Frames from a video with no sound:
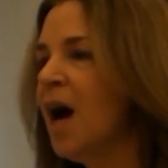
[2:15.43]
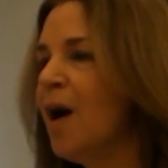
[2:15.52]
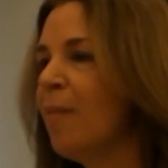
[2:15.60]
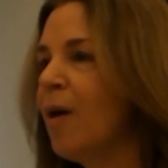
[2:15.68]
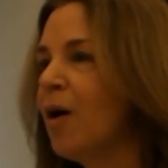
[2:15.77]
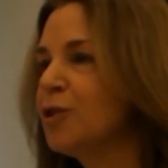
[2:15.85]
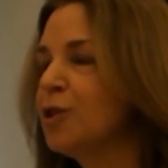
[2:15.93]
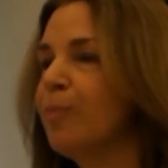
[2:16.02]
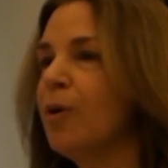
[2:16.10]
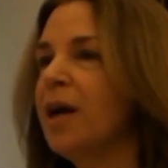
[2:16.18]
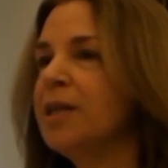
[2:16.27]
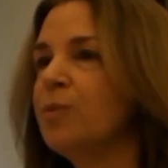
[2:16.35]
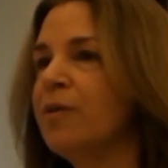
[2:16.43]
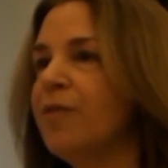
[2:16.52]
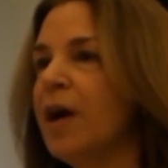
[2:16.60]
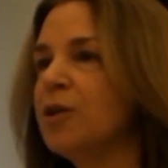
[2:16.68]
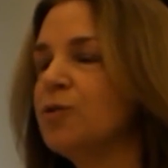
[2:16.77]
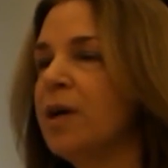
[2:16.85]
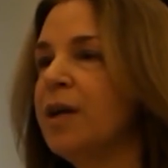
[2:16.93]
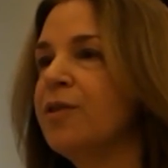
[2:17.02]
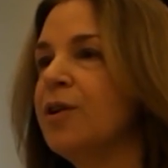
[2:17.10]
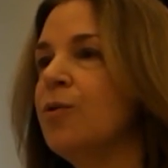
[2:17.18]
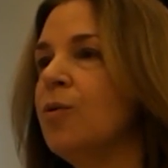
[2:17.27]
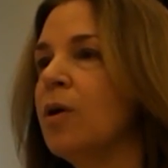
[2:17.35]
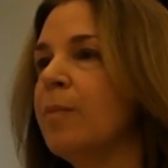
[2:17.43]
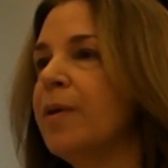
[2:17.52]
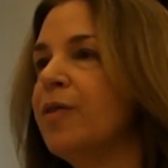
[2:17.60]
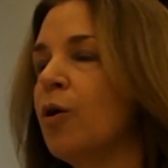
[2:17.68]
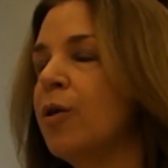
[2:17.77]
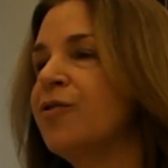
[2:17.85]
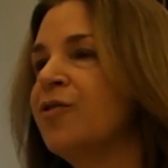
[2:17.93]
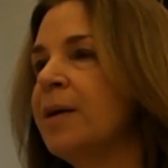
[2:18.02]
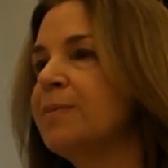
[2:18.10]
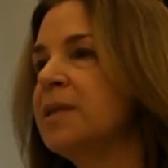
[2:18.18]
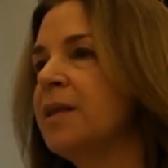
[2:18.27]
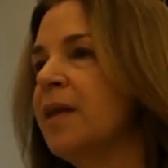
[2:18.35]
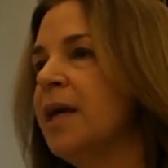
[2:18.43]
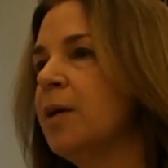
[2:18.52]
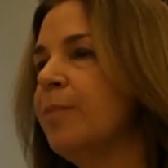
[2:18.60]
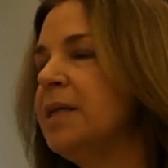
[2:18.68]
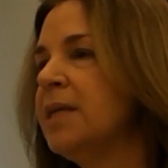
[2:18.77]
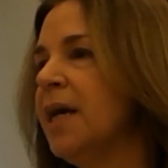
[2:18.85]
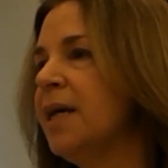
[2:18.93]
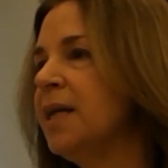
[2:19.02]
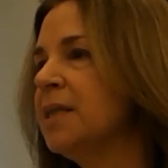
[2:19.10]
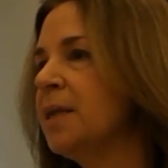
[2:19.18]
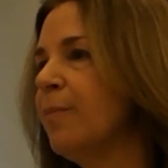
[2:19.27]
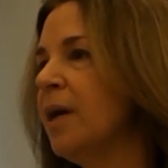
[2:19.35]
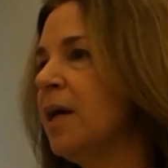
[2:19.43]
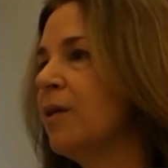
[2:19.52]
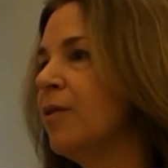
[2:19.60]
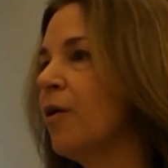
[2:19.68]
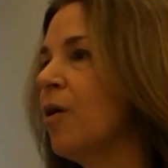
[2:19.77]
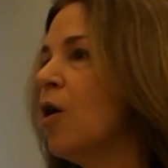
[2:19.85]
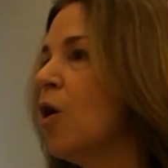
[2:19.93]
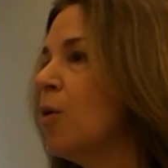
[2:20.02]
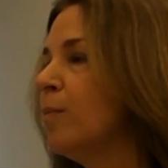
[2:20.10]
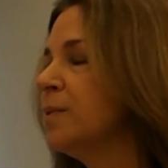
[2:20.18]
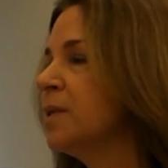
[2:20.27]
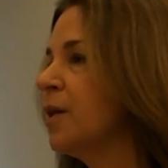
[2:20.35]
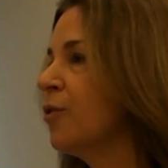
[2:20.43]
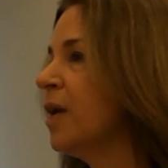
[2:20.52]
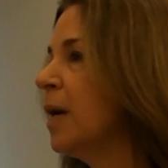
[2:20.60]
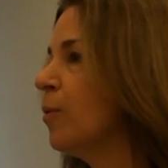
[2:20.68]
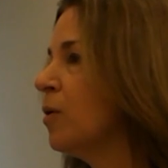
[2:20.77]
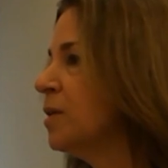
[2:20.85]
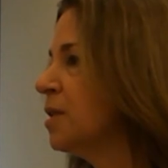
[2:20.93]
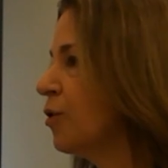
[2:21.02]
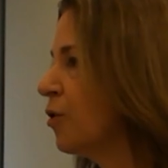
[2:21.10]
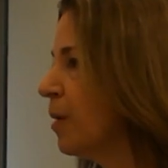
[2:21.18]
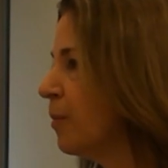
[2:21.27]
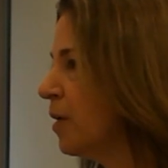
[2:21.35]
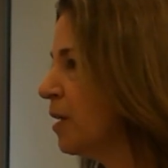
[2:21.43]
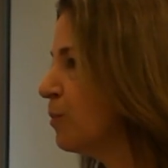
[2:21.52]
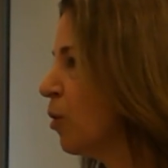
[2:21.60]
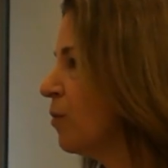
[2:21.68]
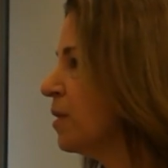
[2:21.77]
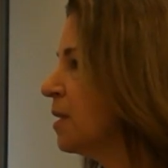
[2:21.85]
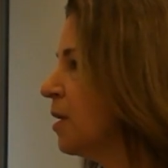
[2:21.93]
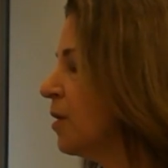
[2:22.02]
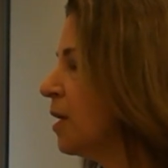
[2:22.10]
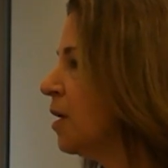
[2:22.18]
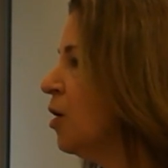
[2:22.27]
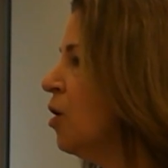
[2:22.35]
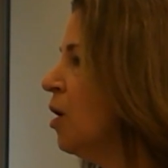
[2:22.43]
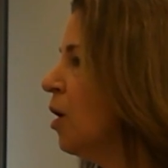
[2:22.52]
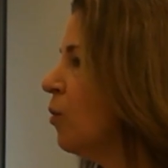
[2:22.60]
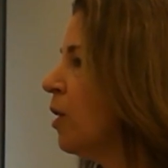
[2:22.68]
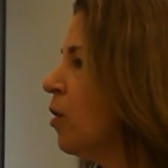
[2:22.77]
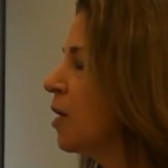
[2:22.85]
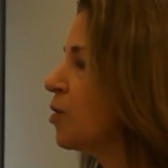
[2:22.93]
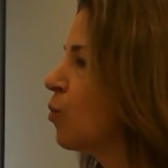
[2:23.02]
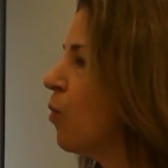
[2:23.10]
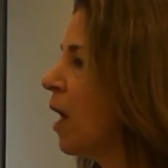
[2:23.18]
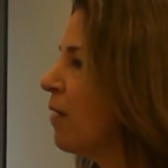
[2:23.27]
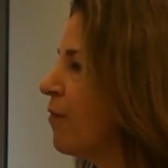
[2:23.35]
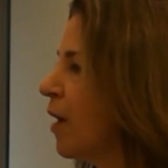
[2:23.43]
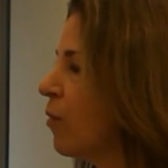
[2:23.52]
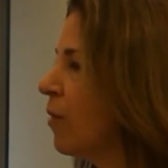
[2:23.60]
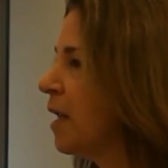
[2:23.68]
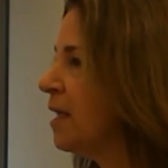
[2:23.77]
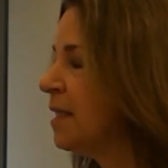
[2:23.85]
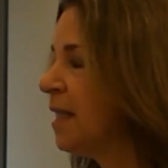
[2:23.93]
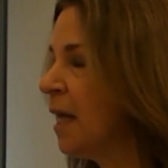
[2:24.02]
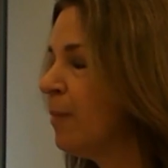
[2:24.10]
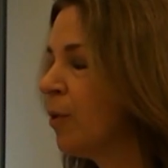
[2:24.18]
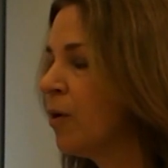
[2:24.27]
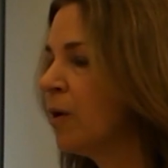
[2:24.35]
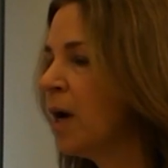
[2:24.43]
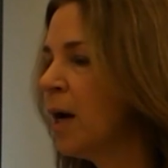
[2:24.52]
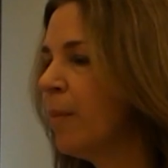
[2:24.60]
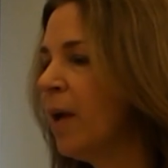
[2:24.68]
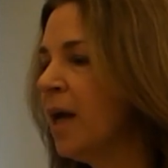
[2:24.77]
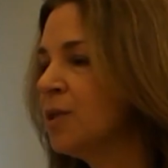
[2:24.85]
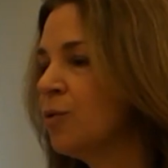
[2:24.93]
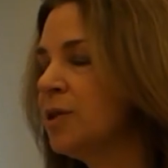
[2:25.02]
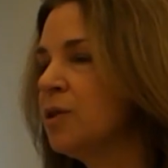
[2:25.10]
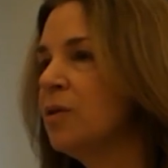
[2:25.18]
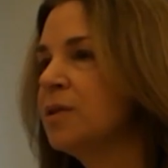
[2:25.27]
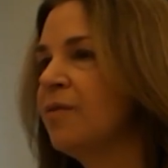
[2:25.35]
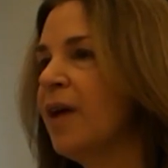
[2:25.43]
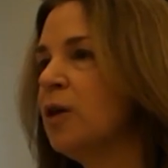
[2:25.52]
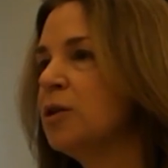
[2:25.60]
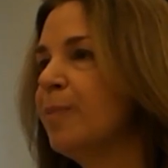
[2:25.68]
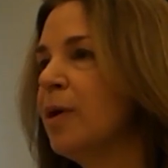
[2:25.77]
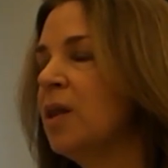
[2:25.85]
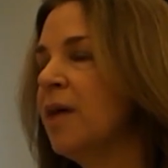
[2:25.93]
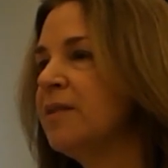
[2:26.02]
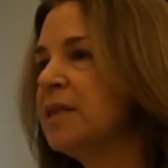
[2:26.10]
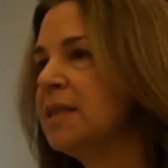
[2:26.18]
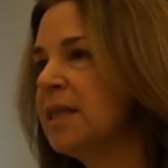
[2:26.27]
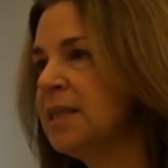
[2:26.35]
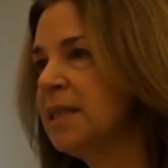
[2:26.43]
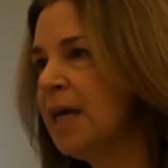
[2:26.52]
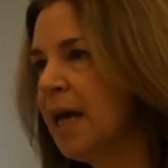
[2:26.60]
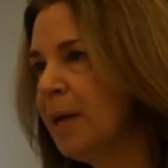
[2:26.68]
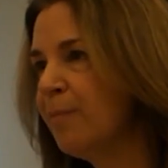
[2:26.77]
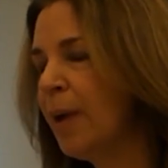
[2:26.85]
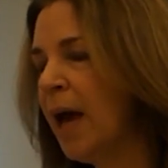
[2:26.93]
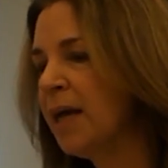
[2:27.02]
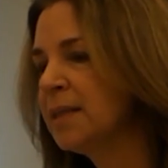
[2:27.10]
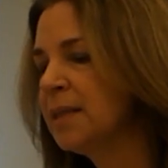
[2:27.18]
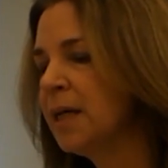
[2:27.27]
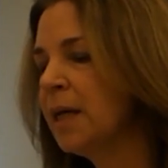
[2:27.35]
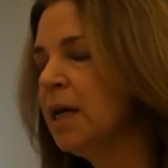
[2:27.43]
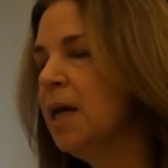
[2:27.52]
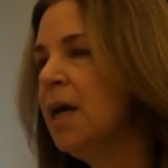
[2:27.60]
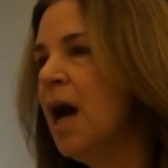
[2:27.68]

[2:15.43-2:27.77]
are surprised when fire's right at the door, but there are steps that they could be taking to make their homes, their neighborhoods, and their communities more resilient. We launched Wildfire Ready's Neighbor as a result of House Bill 1168 passing